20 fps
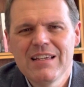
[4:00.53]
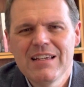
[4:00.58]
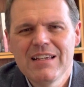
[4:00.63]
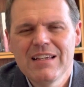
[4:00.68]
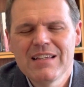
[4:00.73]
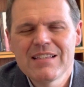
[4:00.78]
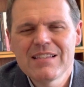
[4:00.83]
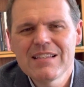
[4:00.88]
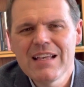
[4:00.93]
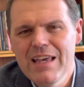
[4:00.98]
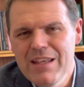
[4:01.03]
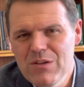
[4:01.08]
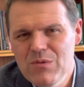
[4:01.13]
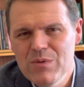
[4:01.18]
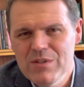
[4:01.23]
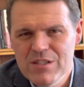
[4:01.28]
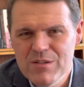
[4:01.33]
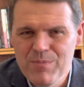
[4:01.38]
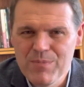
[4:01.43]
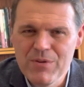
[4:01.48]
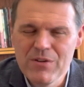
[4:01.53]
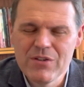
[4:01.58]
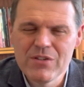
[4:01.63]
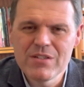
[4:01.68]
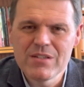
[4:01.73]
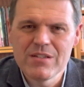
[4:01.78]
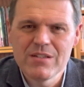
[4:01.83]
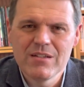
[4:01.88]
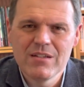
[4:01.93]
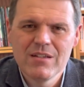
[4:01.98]
a saint was a
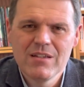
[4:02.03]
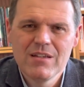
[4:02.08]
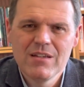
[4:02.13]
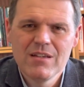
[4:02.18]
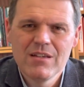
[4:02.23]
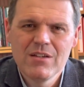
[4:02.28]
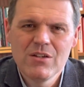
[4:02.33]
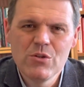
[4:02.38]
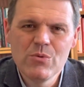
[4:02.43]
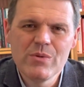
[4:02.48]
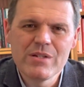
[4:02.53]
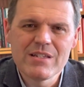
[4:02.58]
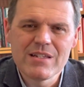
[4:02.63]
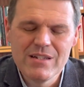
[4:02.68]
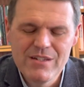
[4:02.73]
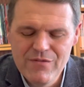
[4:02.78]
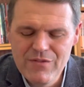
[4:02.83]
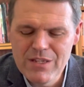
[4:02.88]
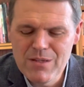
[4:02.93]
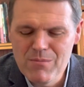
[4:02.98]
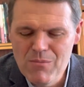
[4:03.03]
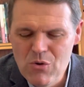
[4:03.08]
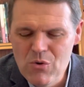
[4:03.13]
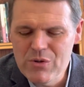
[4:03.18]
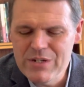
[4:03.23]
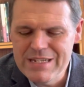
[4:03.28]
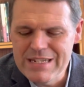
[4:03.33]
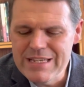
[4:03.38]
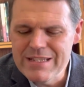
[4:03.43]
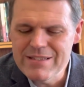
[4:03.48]
person who was living
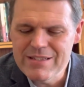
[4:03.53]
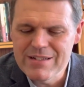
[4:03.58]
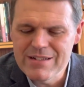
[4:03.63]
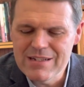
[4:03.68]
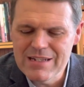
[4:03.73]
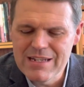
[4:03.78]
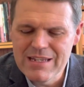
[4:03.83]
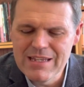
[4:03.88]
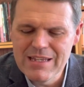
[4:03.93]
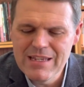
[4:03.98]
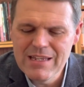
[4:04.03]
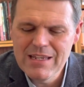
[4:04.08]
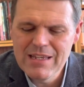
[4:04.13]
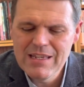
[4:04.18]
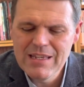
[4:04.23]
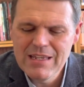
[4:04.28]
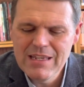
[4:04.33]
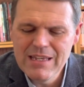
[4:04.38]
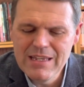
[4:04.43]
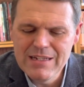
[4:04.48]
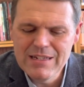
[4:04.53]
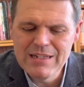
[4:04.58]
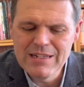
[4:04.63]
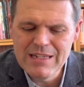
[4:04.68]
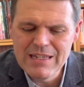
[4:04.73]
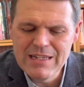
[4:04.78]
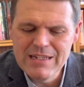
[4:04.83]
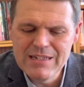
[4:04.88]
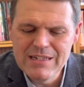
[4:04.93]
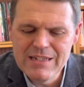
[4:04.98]
more decently in an
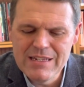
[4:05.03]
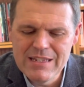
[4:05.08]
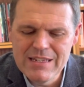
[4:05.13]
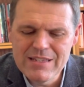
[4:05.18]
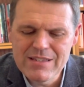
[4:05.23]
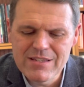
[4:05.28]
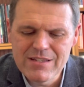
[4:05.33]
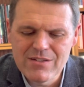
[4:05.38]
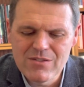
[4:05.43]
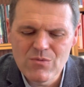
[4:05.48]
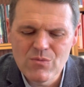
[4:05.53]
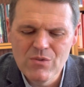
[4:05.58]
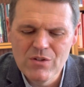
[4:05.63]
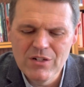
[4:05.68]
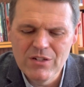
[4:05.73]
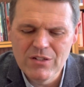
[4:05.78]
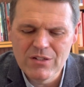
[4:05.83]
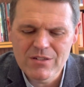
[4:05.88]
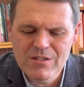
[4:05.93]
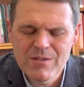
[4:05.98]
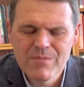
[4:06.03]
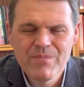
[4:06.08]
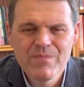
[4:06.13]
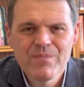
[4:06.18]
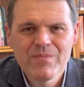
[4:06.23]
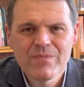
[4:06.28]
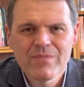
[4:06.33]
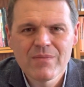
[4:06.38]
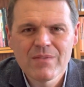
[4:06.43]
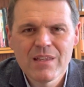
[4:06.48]
indecent world.
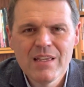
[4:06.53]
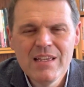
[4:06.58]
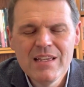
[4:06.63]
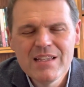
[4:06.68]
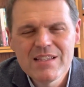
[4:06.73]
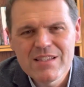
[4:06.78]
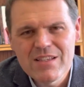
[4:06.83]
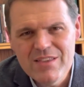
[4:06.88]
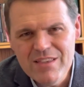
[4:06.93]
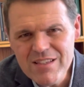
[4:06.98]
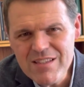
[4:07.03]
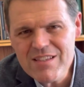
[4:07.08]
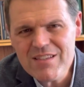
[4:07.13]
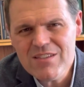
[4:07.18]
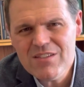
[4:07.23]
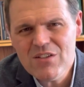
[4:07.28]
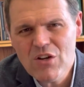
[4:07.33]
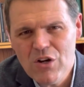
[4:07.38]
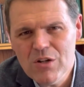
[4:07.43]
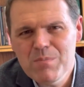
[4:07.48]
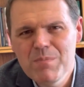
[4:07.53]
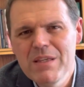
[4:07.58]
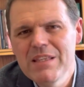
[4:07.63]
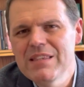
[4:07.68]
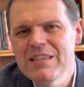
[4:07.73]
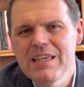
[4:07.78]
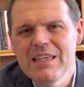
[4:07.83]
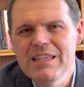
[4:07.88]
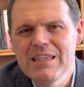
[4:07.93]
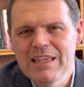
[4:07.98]
So this got me
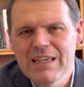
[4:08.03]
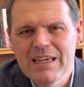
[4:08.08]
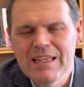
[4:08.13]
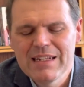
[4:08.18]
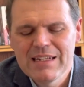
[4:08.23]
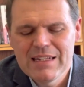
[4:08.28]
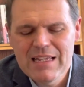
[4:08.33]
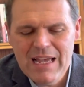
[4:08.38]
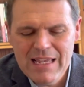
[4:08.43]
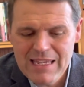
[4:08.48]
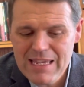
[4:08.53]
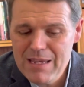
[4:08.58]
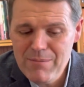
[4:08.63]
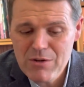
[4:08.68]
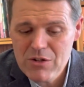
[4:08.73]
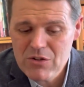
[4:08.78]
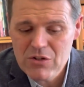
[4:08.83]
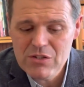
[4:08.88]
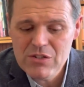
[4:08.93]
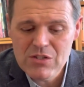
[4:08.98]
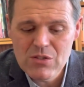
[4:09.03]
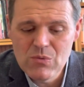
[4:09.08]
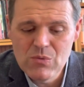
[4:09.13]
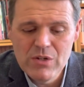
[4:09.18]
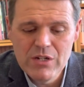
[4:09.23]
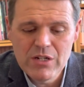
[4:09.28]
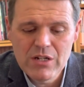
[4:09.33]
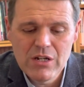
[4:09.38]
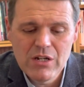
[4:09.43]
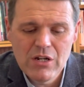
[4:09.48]
thinking, and I came across the
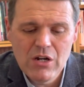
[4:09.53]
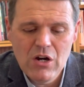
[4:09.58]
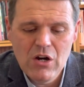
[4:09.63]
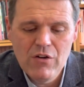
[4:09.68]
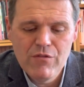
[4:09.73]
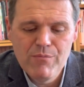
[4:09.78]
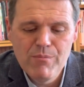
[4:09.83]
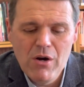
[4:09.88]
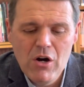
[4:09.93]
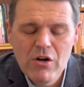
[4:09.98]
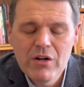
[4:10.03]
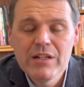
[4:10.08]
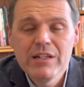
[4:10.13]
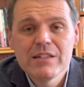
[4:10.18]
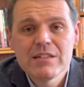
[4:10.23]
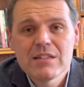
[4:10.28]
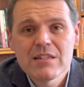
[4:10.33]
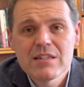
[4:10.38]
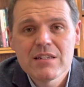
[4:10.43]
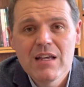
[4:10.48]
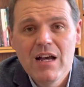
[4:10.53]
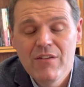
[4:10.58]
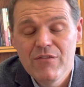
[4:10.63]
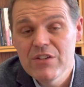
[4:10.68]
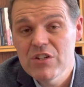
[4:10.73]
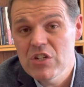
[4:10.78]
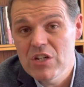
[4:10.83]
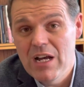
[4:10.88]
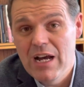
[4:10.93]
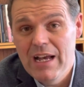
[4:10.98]
work of Margalit
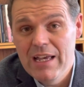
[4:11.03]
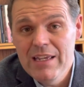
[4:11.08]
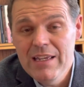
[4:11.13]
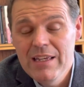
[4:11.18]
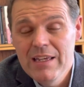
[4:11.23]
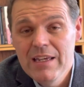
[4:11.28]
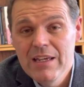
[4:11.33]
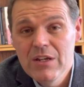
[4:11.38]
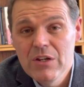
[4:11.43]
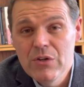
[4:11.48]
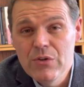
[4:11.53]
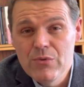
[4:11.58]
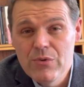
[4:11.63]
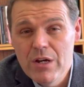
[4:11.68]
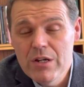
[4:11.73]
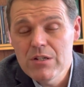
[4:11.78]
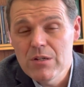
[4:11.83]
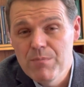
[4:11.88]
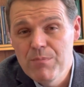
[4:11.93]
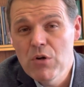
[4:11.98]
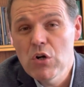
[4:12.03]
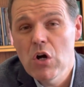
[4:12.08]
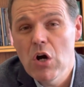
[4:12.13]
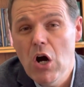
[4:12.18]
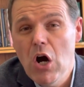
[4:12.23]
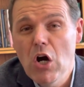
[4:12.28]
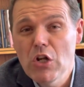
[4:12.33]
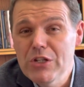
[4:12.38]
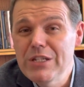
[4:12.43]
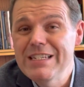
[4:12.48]
Avishai, who wrote a
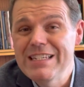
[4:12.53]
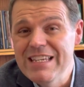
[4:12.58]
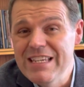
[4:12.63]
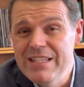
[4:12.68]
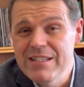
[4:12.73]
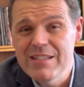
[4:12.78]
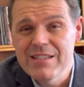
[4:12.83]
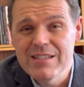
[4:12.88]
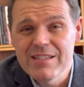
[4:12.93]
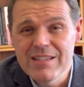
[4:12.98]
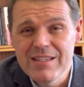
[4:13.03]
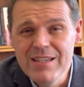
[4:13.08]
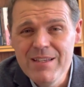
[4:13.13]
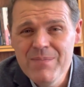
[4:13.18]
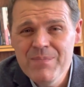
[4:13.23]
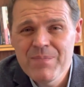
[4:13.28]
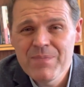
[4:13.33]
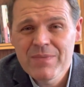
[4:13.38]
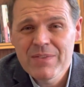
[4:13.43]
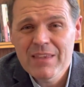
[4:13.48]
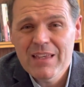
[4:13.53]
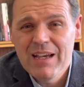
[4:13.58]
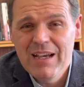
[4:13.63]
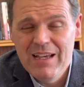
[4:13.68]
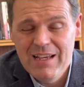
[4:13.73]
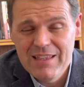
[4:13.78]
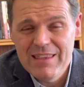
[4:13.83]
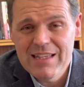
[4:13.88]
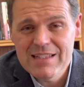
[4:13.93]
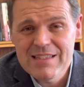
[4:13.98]
book on decency.
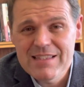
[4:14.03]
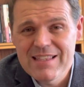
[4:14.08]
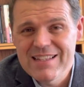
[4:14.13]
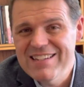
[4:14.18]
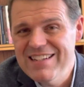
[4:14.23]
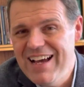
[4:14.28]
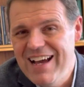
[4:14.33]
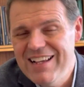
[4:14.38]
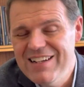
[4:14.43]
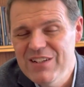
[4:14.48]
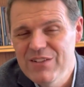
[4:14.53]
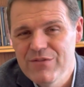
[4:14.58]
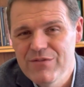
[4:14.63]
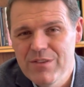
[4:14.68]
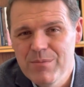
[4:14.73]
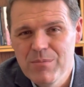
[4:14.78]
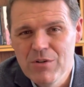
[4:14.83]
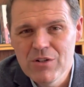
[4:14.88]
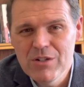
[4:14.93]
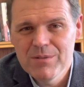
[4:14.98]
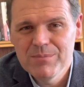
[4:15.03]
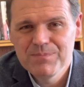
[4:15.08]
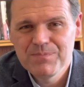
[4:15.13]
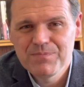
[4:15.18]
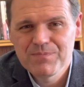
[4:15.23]
Uh, that's the title of the book.